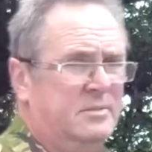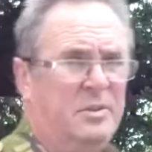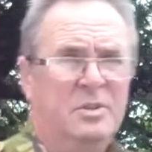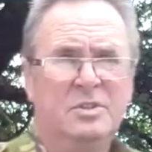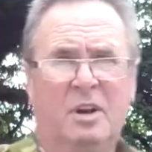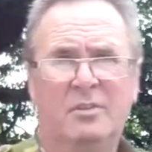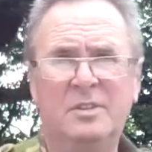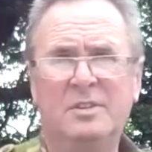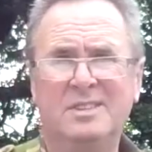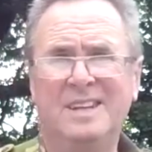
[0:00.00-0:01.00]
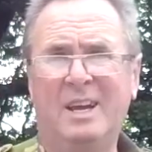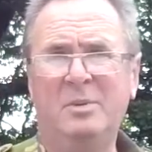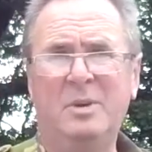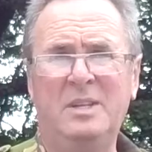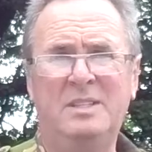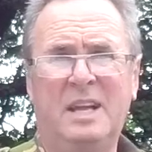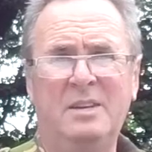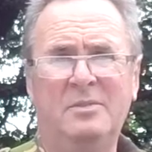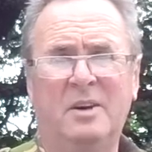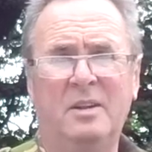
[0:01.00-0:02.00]
first off is, how do we
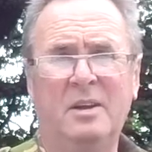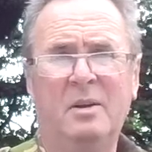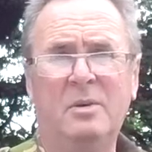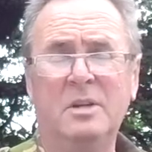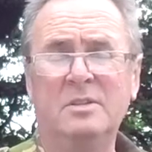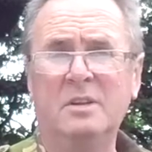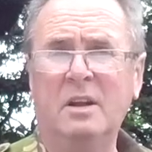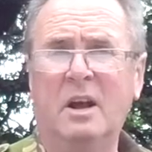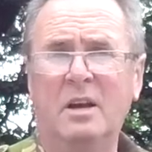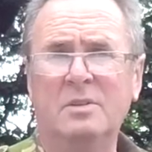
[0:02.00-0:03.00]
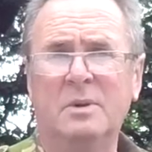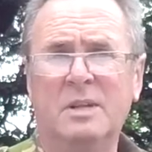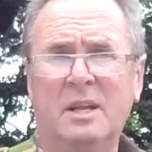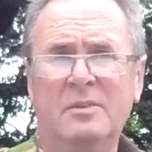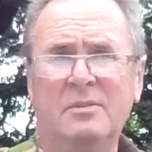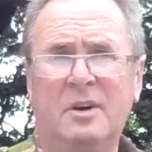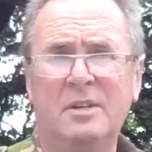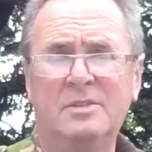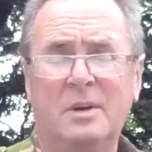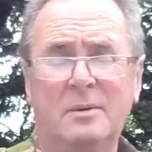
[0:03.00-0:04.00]
identify the oak? And it's not hard to
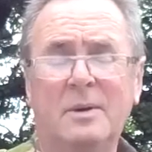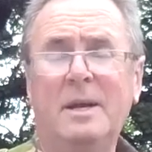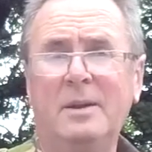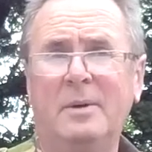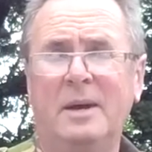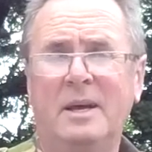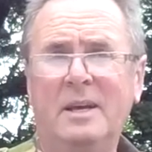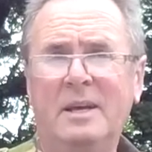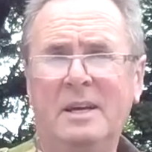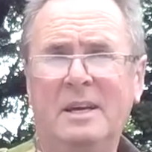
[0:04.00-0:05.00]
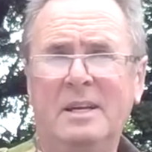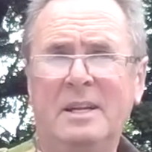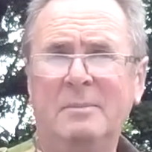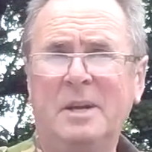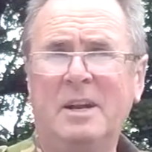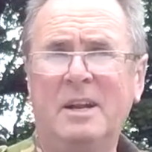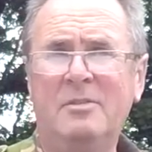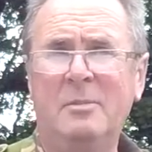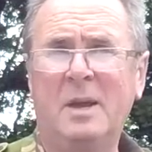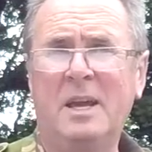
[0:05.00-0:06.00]
identify. So anyway, let me get a
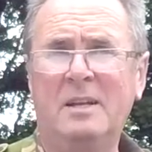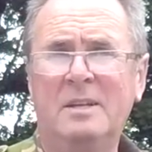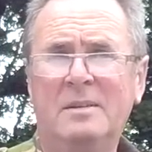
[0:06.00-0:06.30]
leaf in my hand.